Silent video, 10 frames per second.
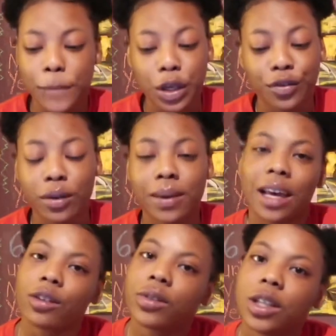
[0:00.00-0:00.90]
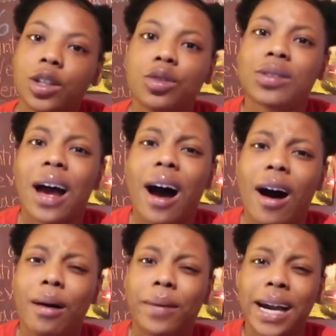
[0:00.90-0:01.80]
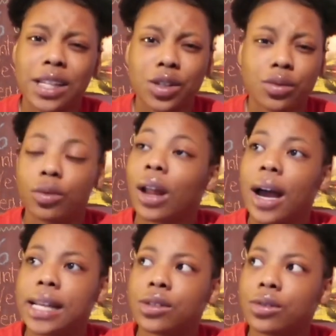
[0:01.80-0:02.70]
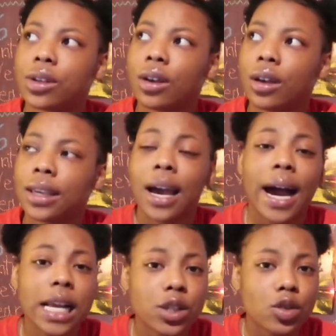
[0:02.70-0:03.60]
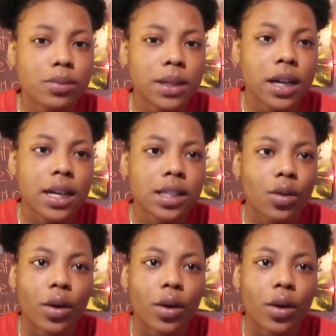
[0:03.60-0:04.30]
You feel me? I don't really use um iTunes, not iTunes. Yeah, iTunes because,